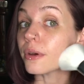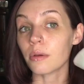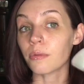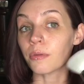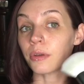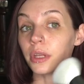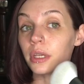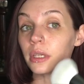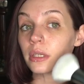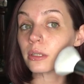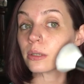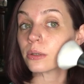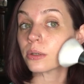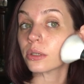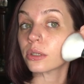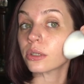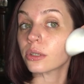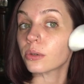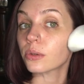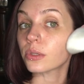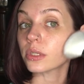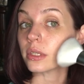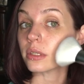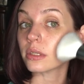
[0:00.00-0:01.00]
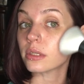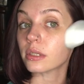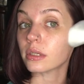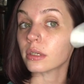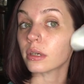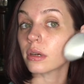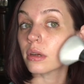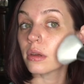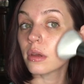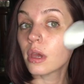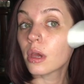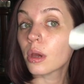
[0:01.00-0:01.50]
I feel like you could use it
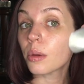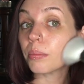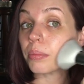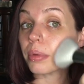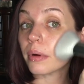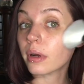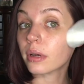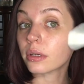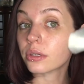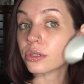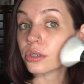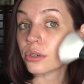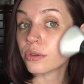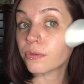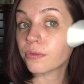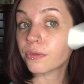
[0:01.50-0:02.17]
to bronze your